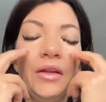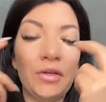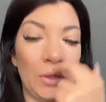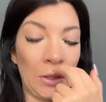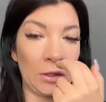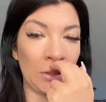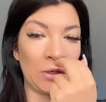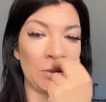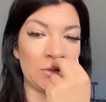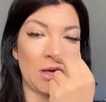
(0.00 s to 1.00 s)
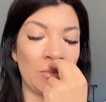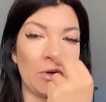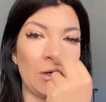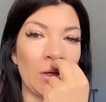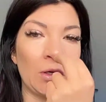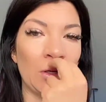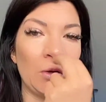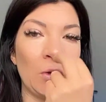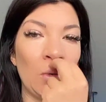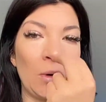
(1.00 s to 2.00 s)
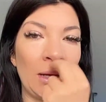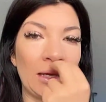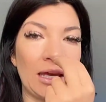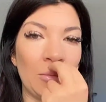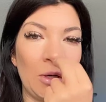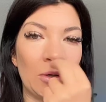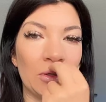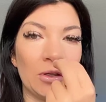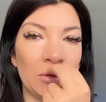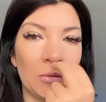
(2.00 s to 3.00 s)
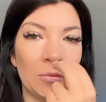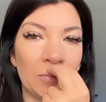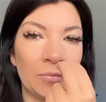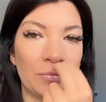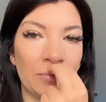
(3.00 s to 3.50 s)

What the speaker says: Underneath the nose, I'm going to do what I came here to do.